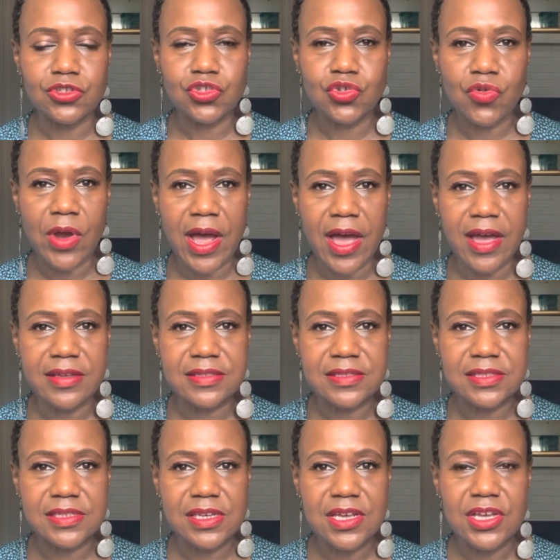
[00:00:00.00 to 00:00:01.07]

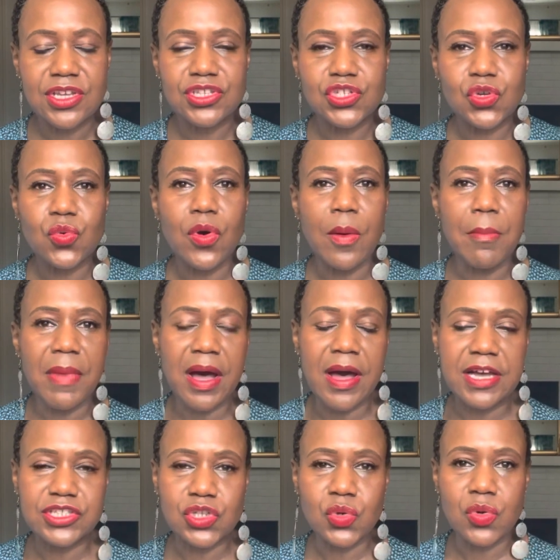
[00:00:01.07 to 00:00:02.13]
trust to a,
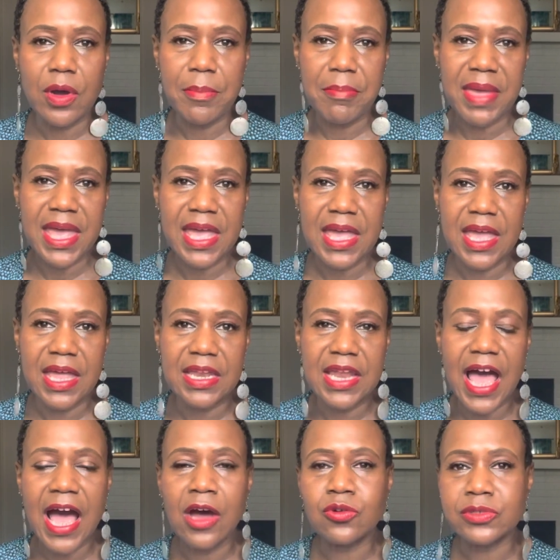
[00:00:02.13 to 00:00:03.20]
to a man
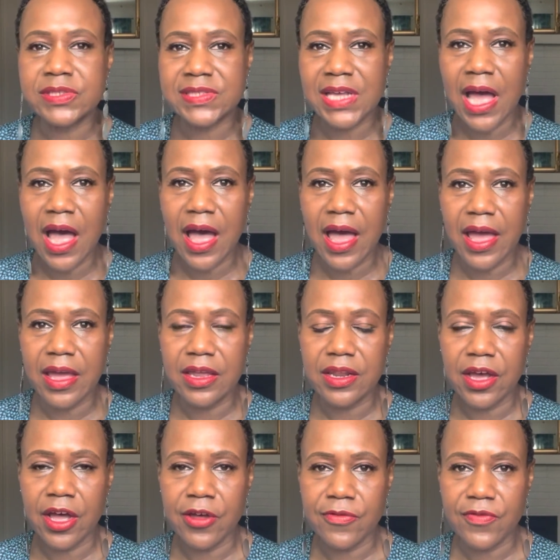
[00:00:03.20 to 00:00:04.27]
outside
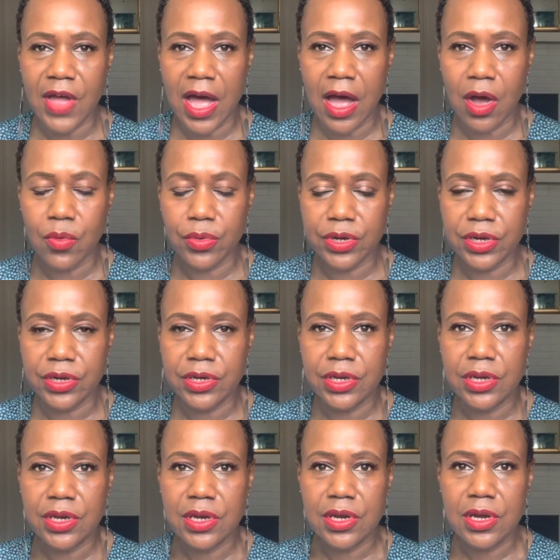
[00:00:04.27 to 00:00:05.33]
of our
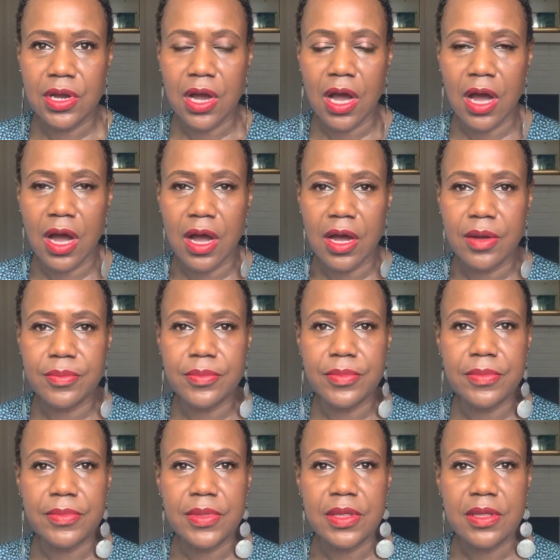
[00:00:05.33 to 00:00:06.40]
um,
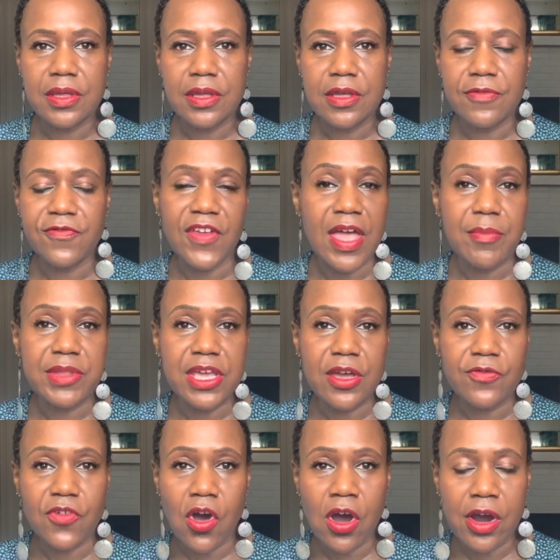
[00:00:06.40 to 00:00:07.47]
family
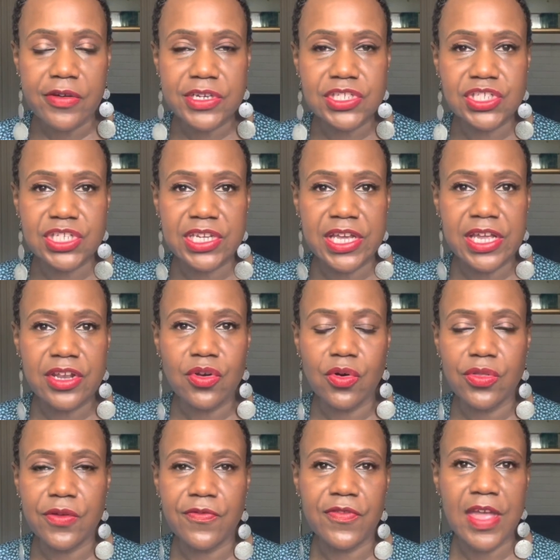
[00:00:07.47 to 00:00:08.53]
of origin or
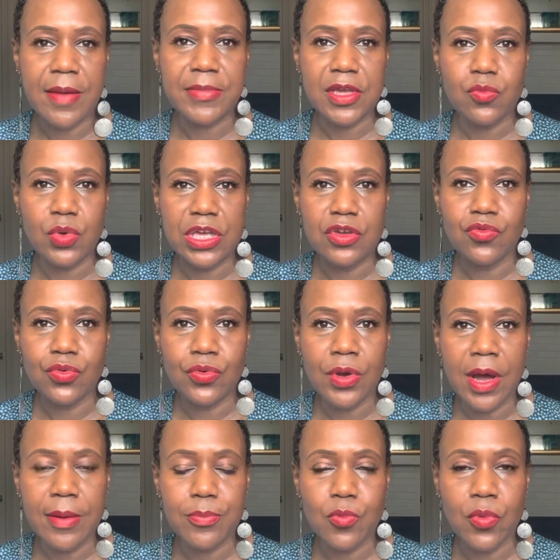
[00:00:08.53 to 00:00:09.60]
the family we grew
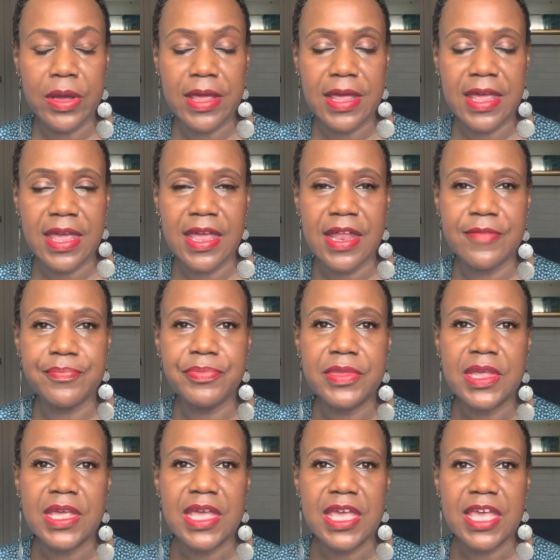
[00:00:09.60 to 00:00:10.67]
up in
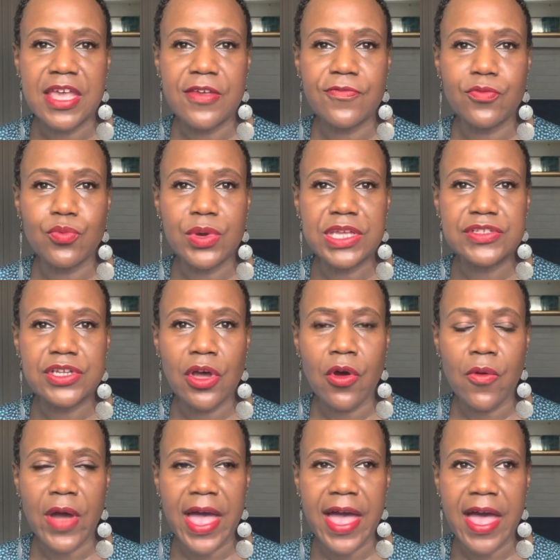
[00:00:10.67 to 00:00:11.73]
if we
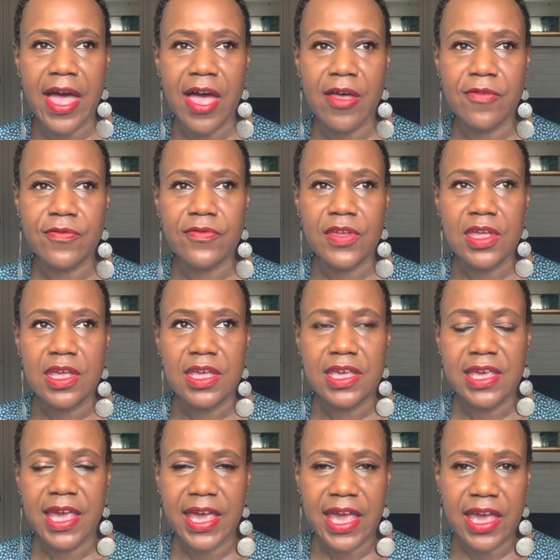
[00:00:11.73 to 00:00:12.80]
don't have
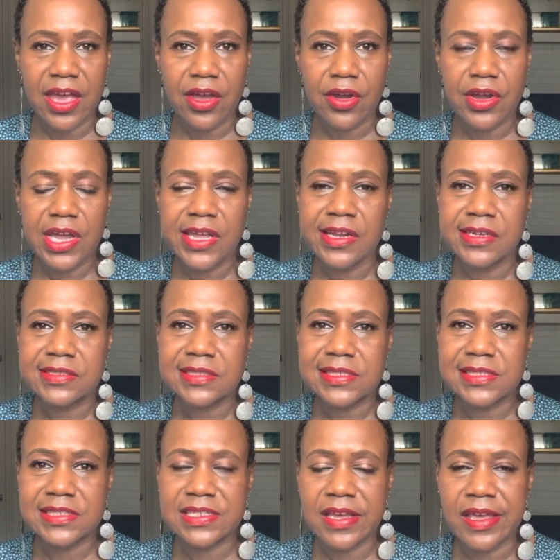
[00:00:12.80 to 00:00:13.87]
care and
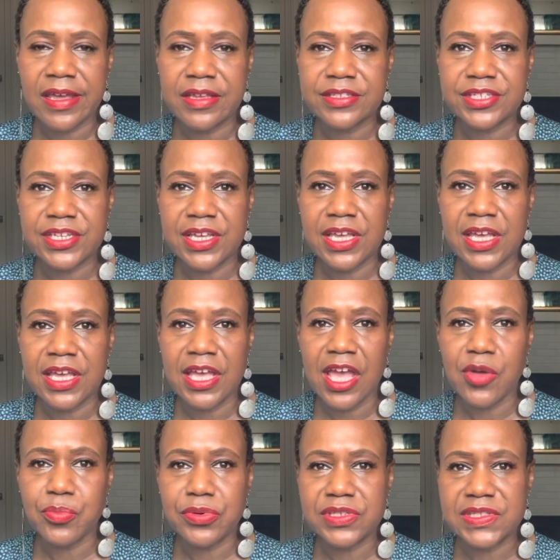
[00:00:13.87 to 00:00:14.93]
understanding
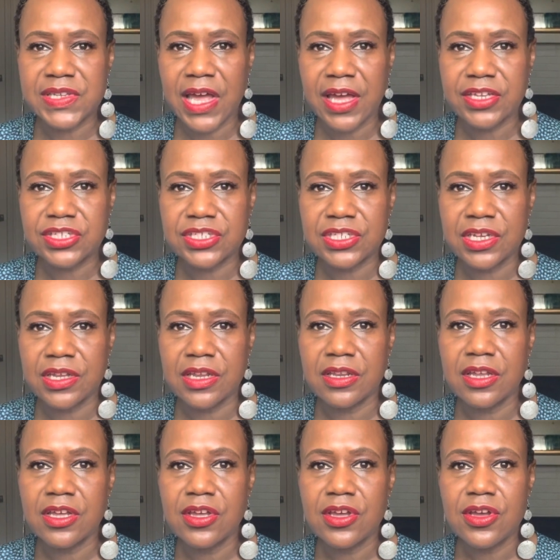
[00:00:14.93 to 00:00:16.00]
and
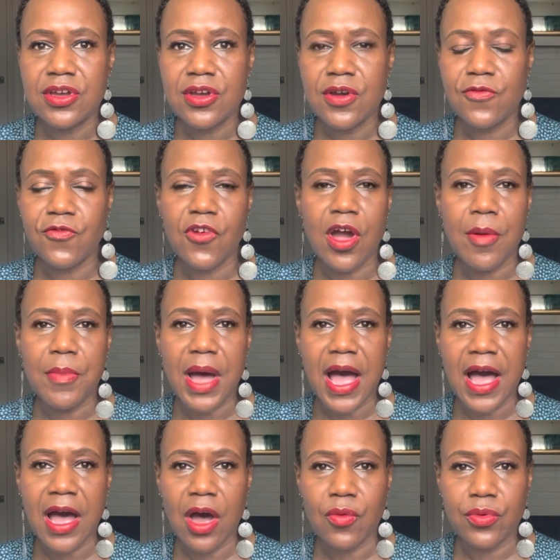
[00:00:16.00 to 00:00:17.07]
protection from
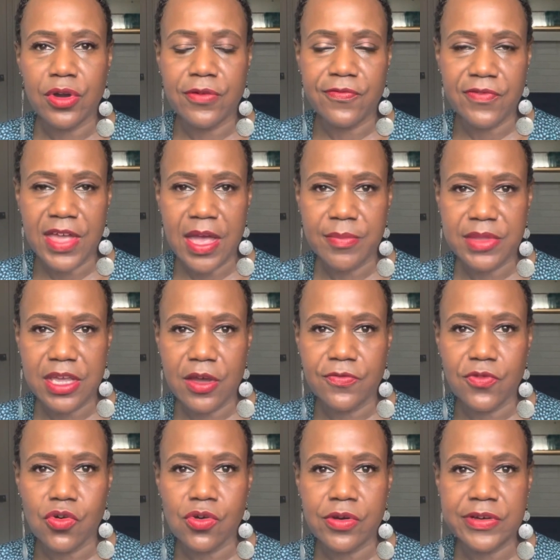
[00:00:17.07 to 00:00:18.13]
our family of
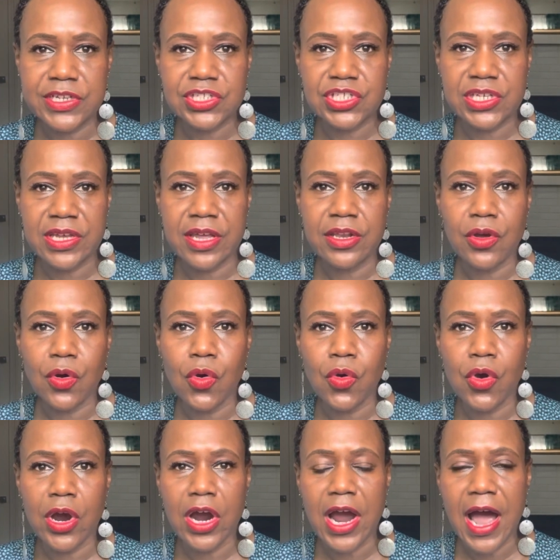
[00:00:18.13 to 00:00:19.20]
origin
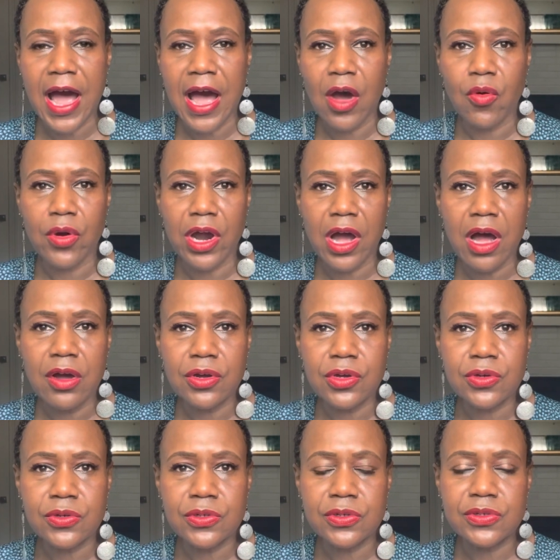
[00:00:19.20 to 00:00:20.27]
or our
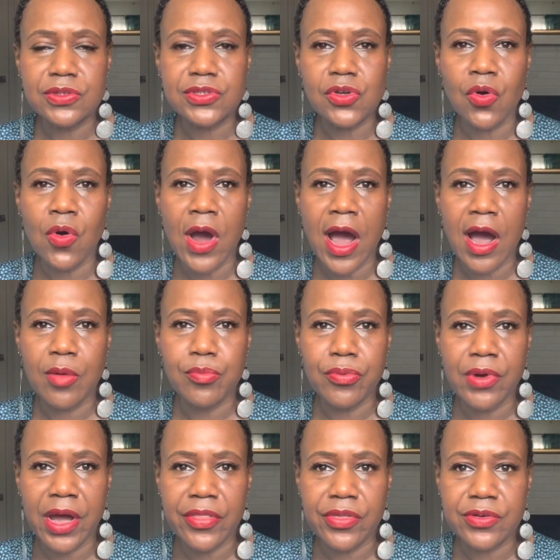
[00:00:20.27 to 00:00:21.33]
uncles or our
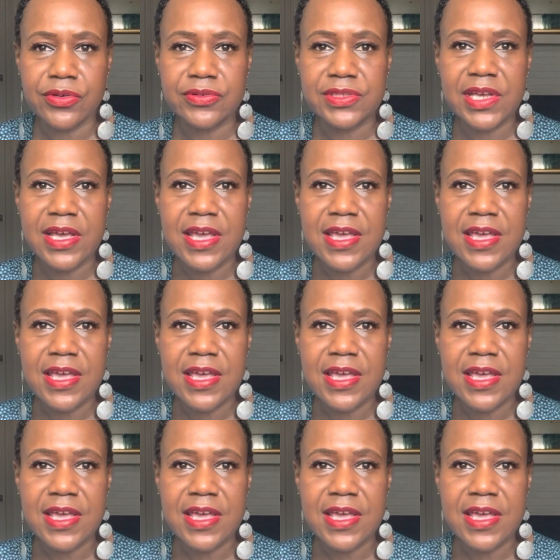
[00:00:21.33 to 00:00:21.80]
brothers